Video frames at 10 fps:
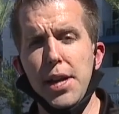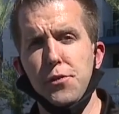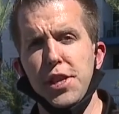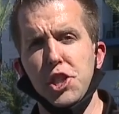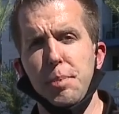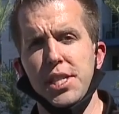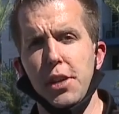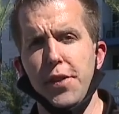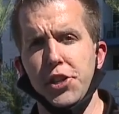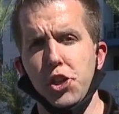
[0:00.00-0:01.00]
Now, as for the
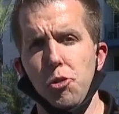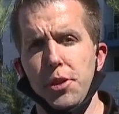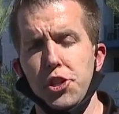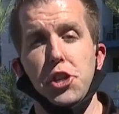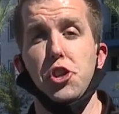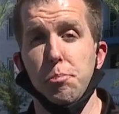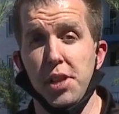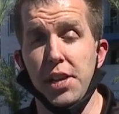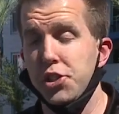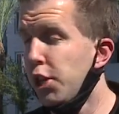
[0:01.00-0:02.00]
specific skirmish that took
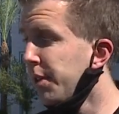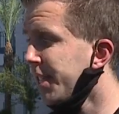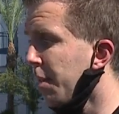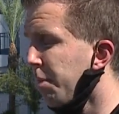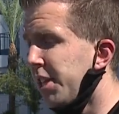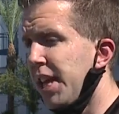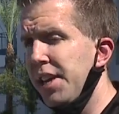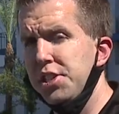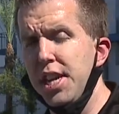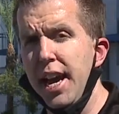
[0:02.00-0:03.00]
place here in Tempe
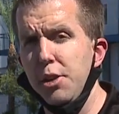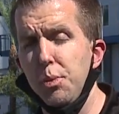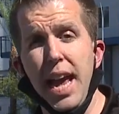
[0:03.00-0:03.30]
last night,